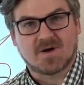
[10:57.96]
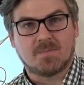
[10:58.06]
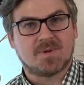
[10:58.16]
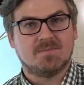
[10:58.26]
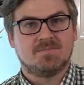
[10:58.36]

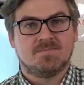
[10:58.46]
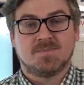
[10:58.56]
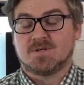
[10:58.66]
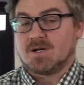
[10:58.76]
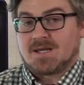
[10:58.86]
up.
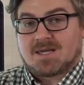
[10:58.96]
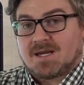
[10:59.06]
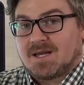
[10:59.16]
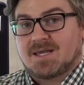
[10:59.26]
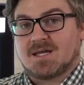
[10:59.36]
They're like,
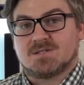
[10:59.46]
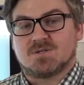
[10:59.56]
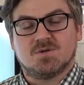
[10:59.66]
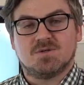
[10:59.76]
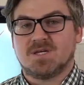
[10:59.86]
I can't
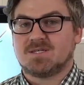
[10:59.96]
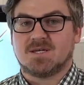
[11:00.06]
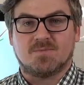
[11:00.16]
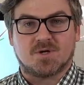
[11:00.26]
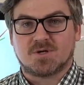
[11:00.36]
do this,
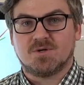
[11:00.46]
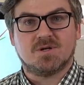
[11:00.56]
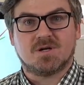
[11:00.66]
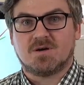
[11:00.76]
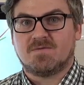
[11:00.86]
I'm not good
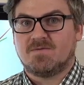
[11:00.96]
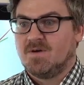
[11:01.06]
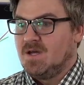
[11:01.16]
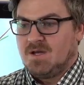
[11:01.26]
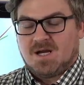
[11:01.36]
enough,
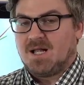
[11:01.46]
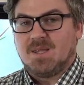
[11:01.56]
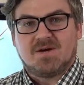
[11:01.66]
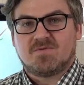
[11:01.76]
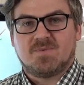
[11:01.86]
I'll
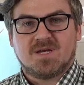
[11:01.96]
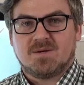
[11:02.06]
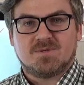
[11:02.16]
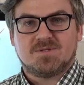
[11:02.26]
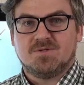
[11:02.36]
never
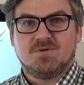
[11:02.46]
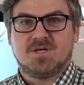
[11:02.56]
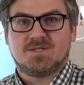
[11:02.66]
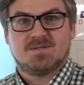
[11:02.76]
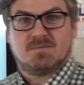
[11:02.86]
able to do
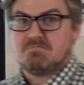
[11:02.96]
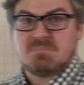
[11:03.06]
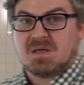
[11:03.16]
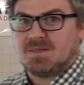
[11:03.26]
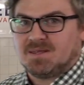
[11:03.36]
this,
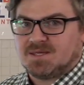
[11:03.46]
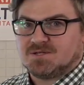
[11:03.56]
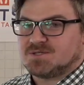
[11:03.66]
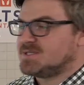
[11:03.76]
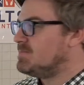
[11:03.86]
and then they
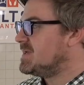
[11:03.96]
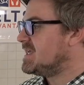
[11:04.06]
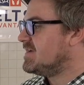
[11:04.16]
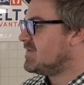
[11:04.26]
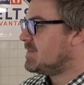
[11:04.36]
just simply
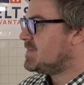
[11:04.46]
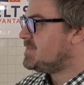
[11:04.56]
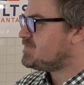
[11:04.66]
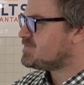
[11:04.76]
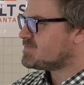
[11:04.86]
give up.
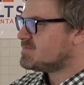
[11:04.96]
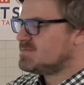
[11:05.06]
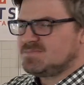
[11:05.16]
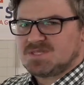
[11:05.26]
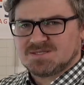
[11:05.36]

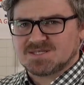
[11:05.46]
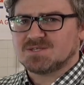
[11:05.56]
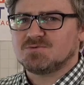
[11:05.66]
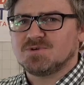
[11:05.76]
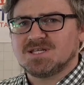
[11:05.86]
This is
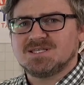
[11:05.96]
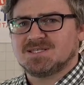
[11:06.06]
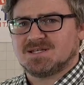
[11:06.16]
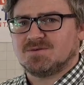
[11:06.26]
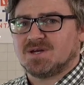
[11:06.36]
a really
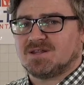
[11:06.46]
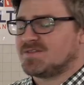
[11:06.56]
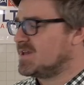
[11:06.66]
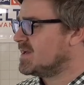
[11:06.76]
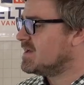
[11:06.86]
silly way to
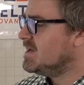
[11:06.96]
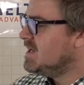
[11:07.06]
think,